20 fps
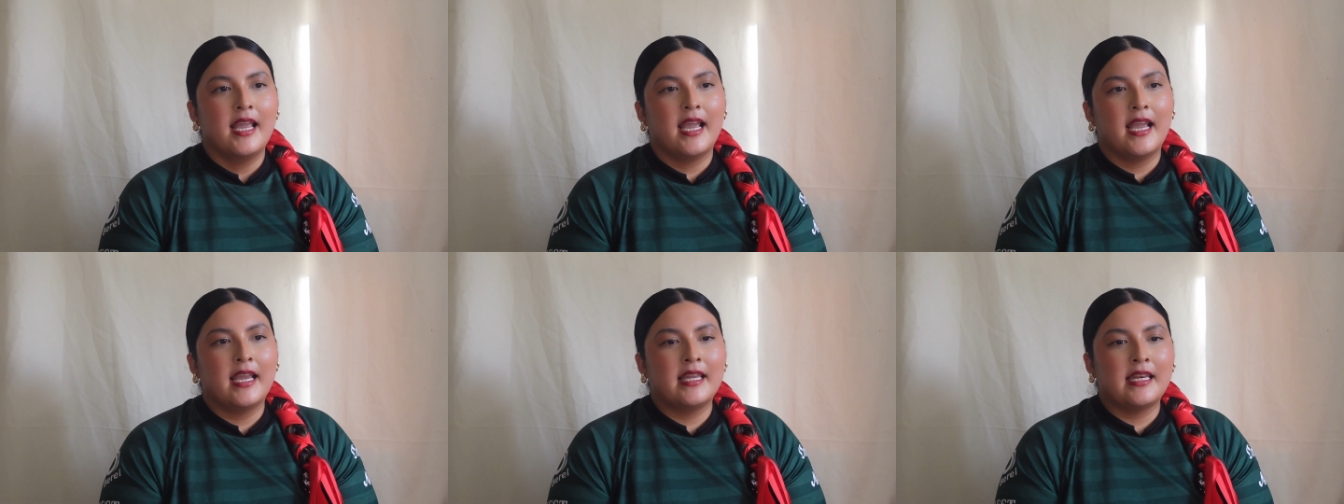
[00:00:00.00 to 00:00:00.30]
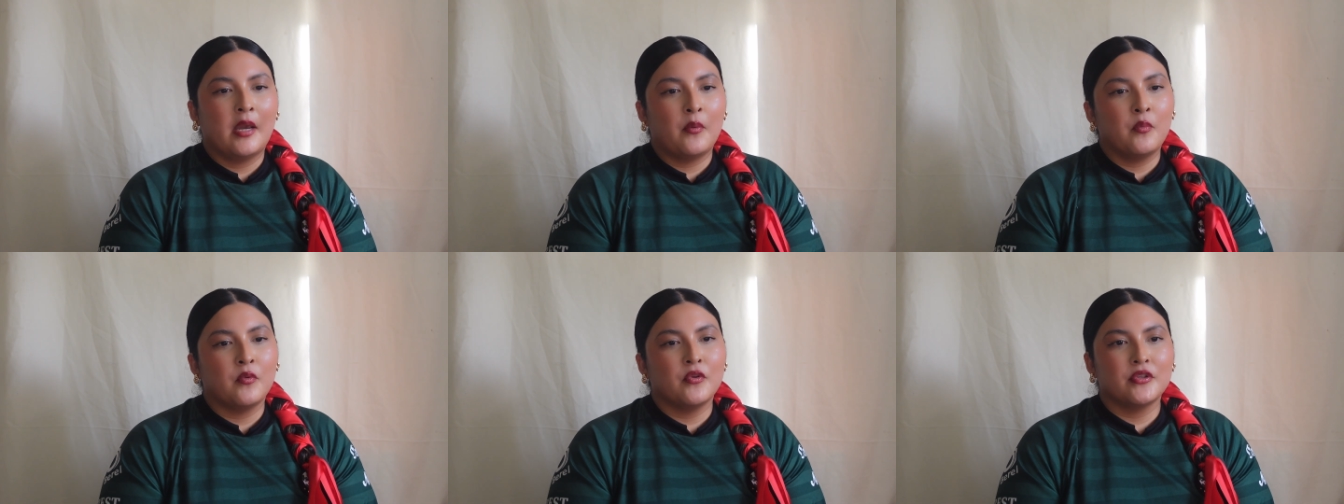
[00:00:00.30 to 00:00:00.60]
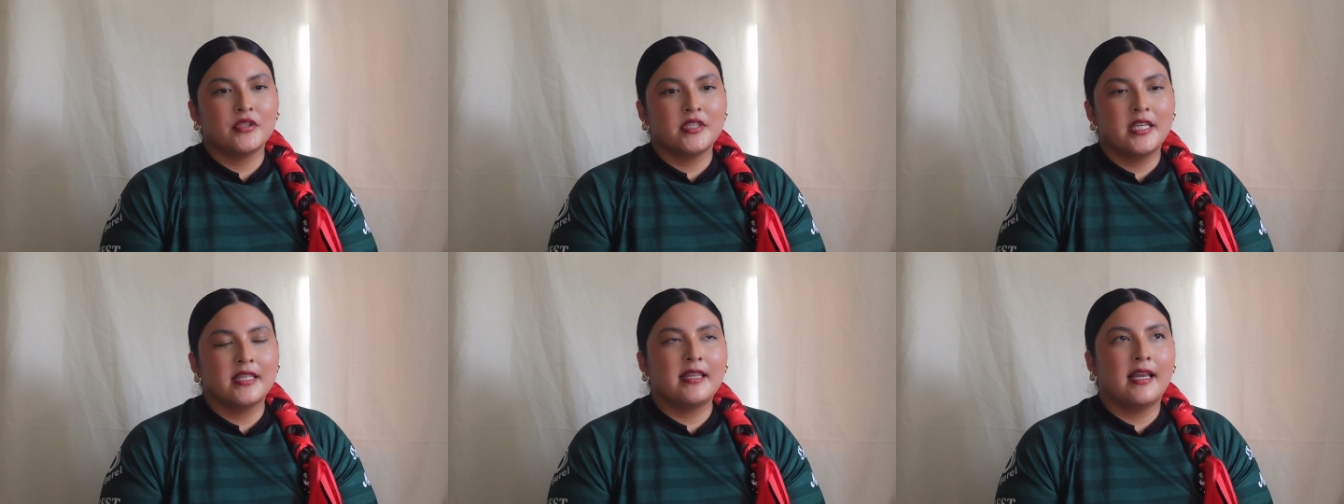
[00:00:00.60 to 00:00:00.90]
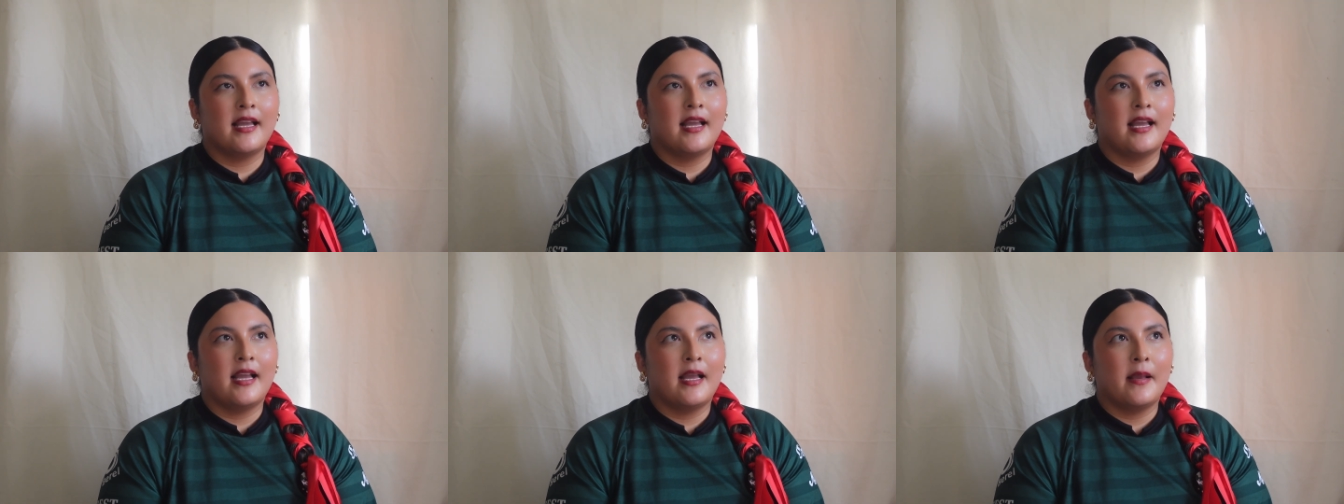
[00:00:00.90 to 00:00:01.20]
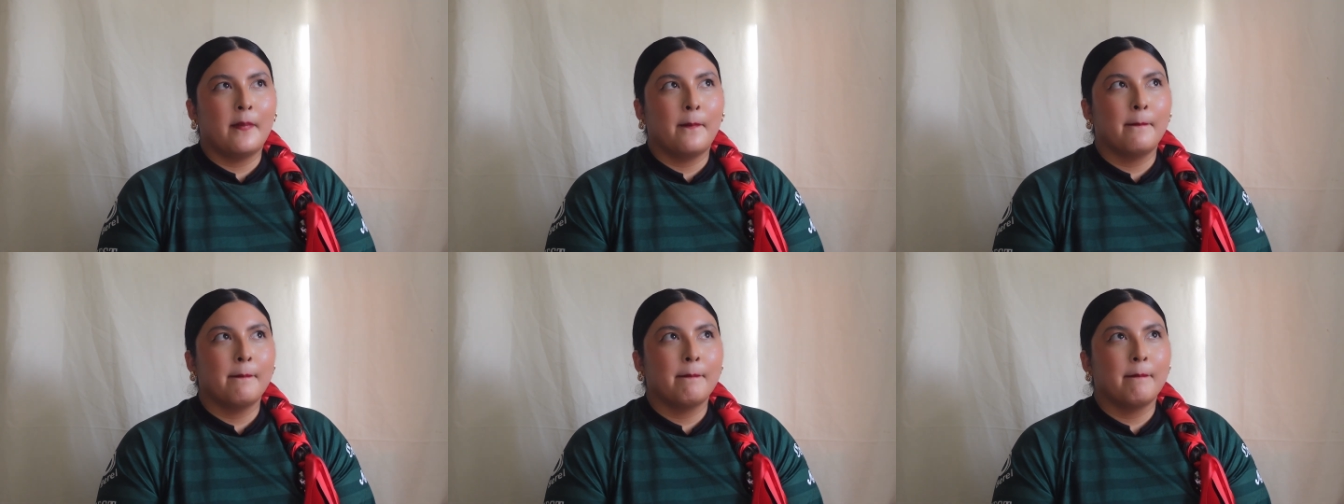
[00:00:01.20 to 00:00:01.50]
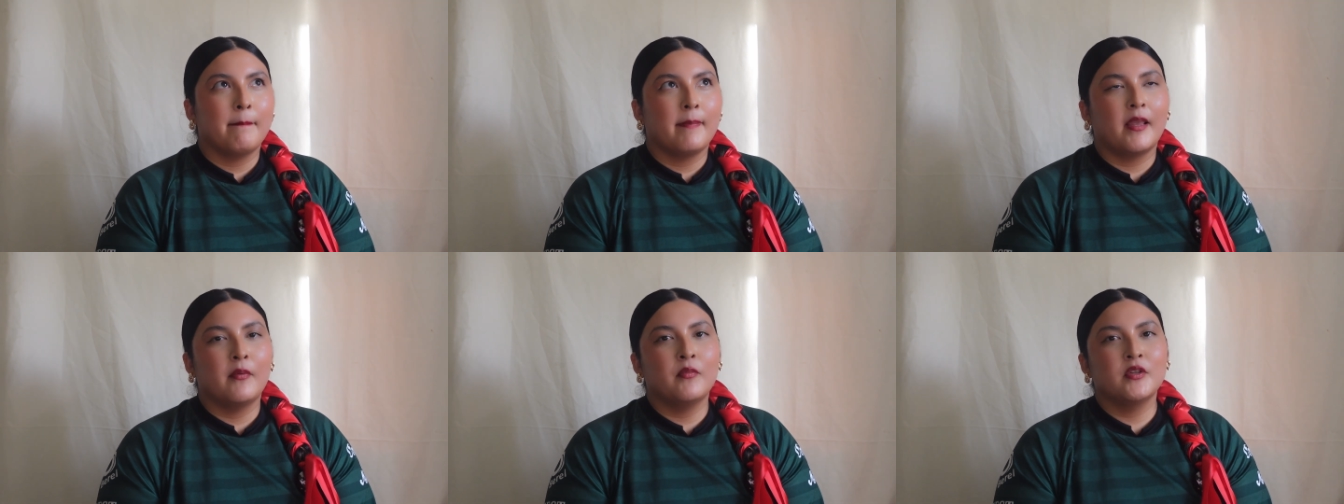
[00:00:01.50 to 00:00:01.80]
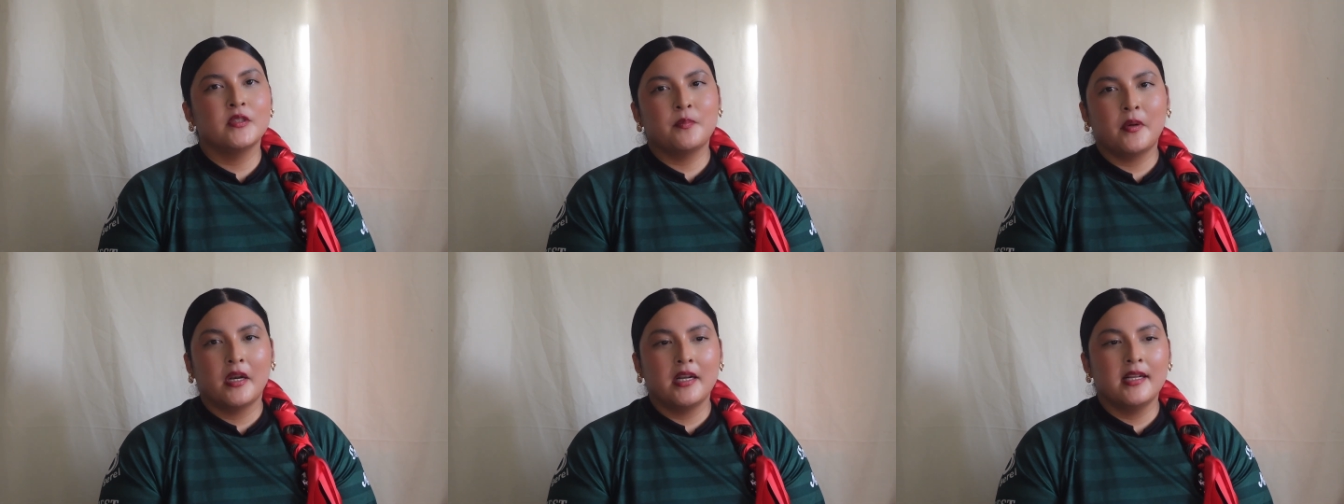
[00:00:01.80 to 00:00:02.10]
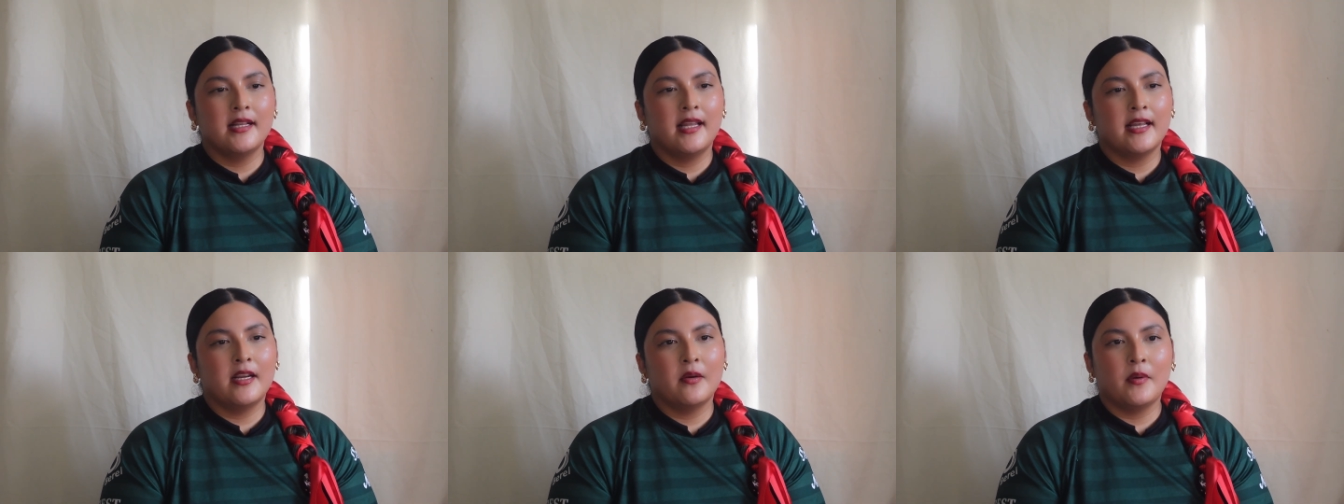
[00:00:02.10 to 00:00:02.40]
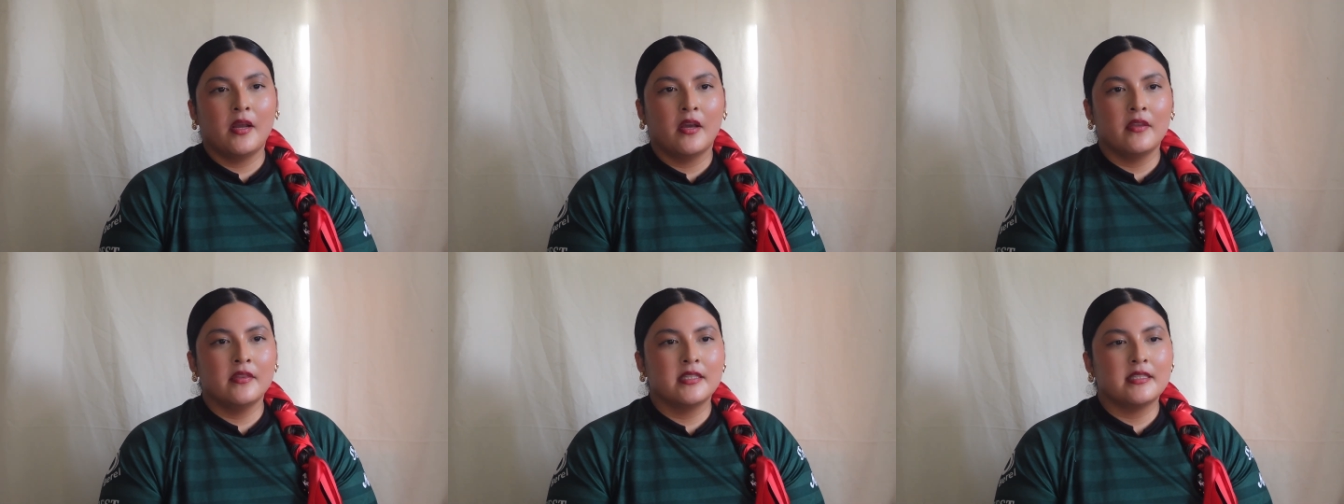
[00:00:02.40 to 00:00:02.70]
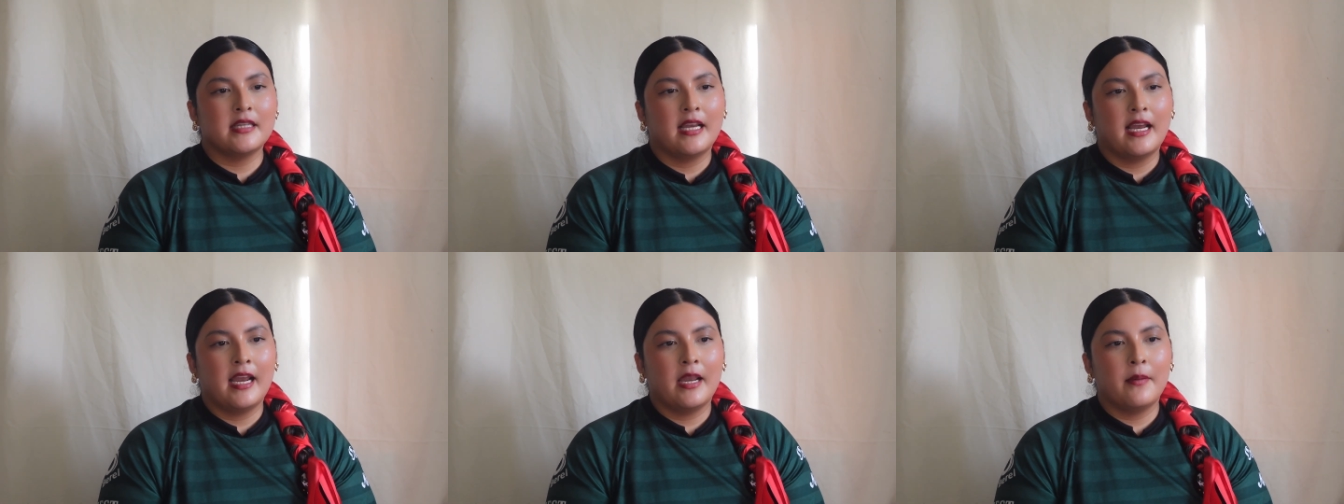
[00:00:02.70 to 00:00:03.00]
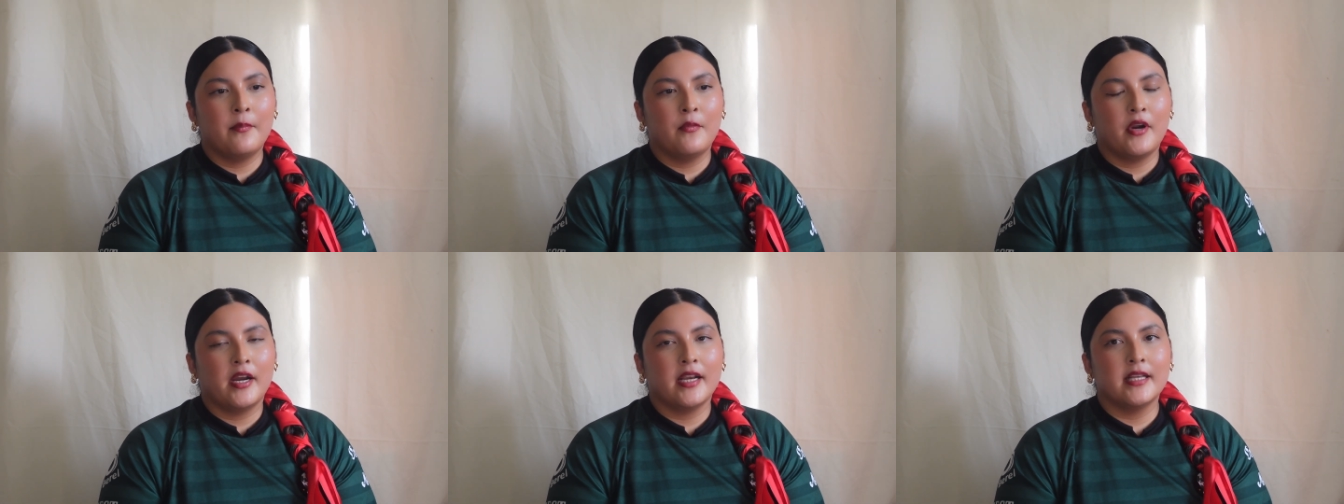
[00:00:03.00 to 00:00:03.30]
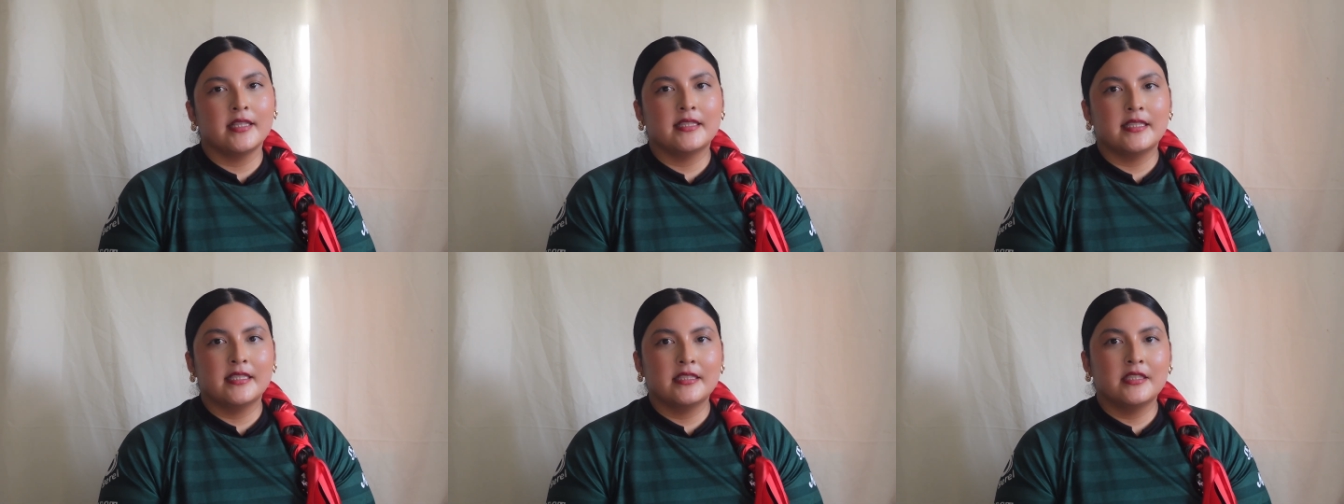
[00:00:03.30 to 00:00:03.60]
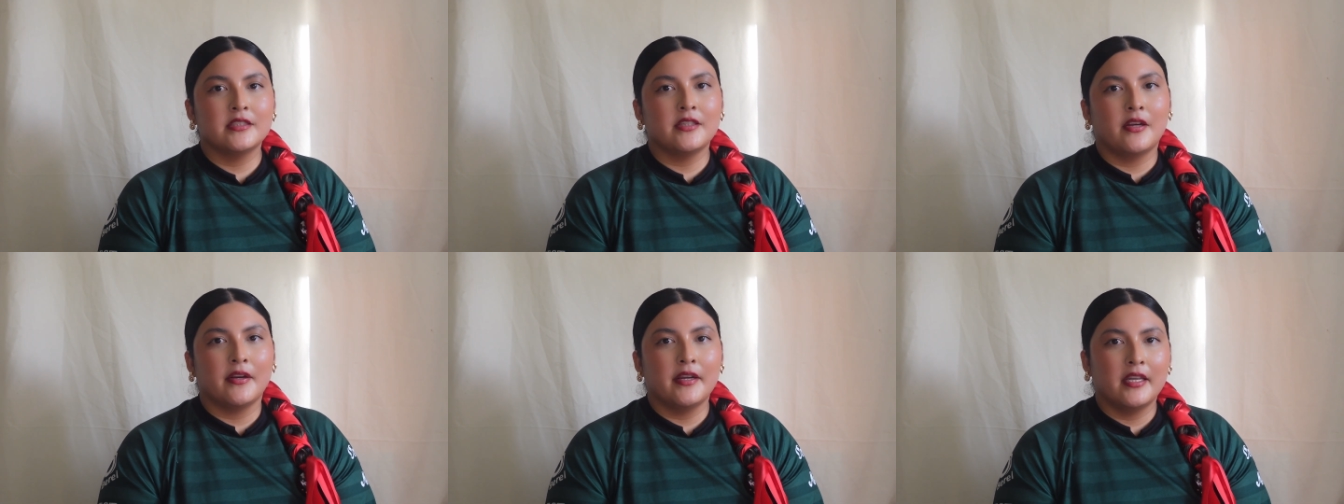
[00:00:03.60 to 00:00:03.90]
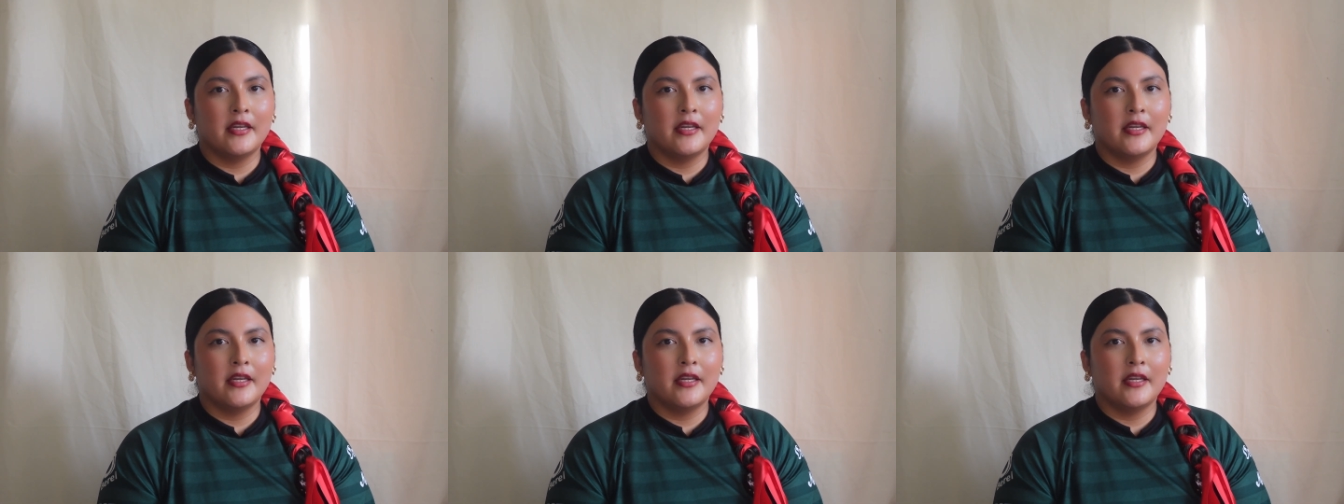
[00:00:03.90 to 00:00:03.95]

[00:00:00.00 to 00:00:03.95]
And I will say that was probably like around the time where I did start